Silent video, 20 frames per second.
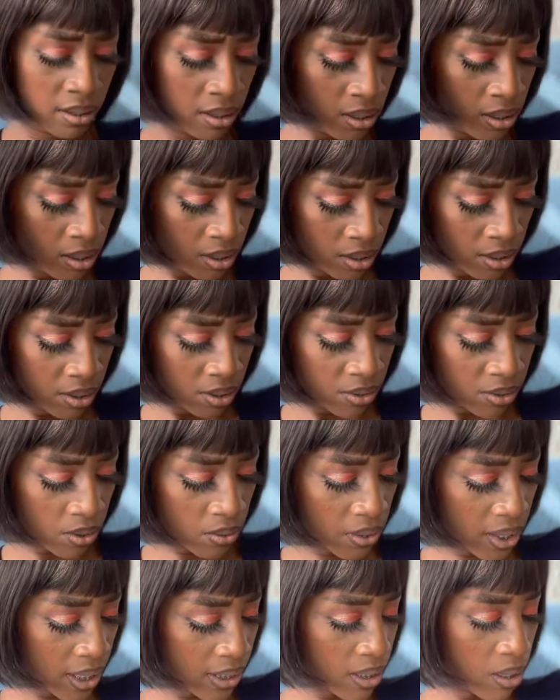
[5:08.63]
So
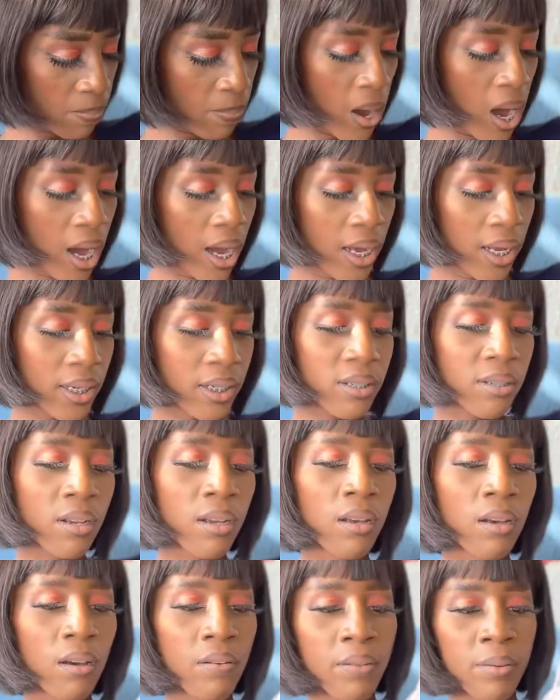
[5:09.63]
there's a part
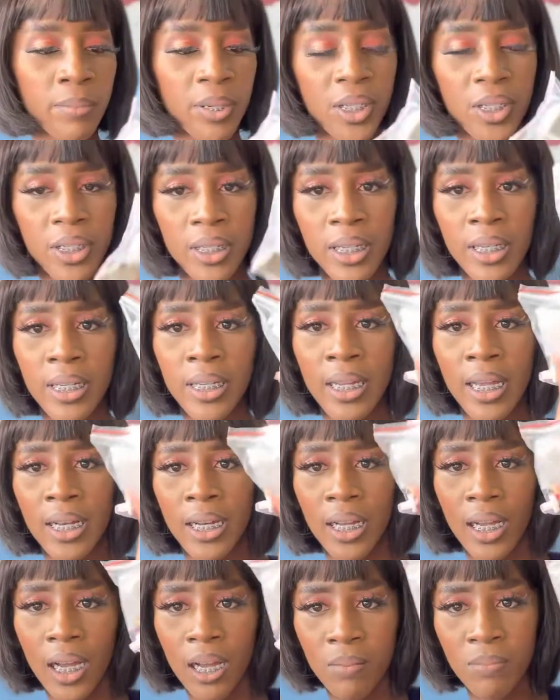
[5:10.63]
of the machine and it
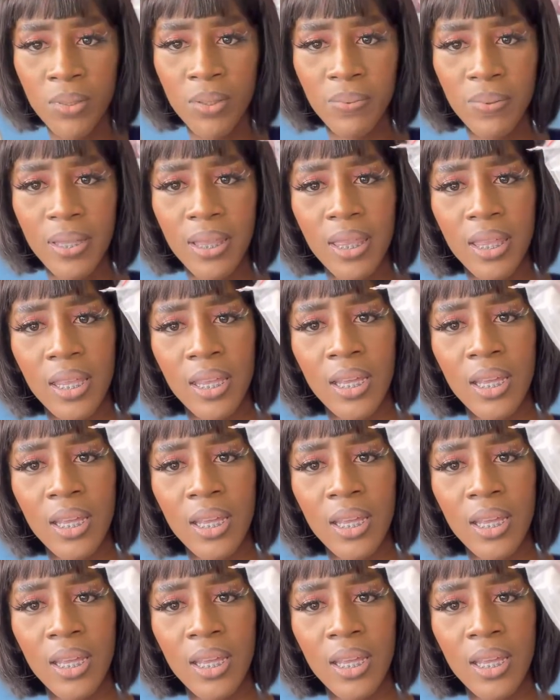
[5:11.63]
comes with